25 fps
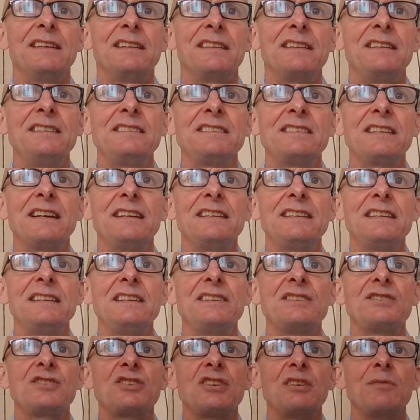These
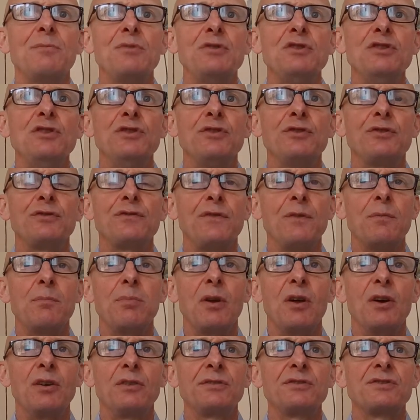ideas can be used for
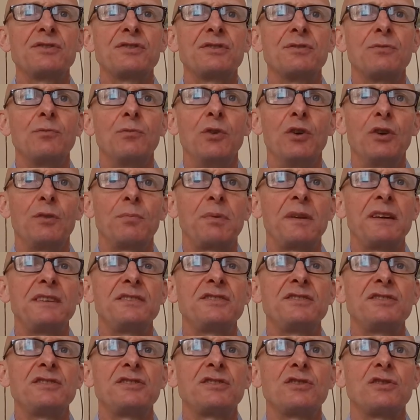blogs, workplace
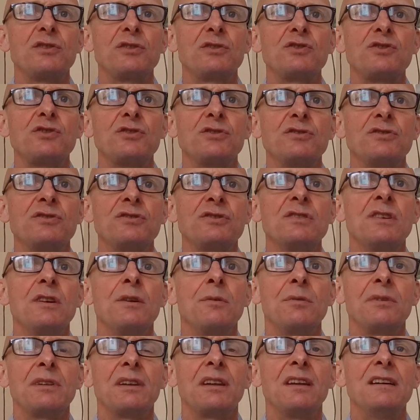discussions
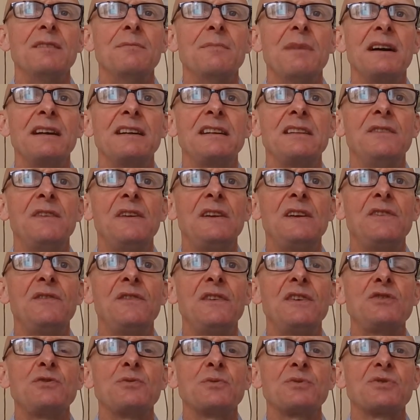with like-minded
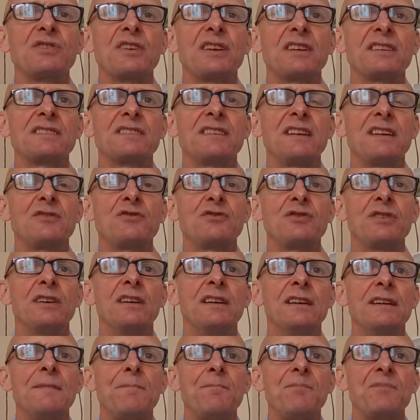individuals, etc.
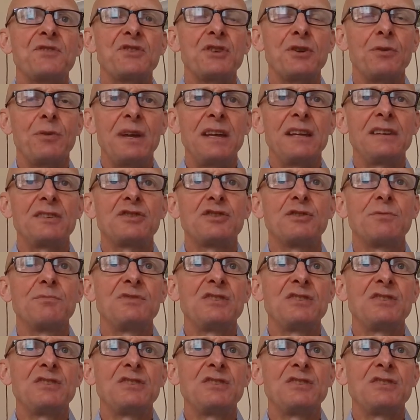So here's some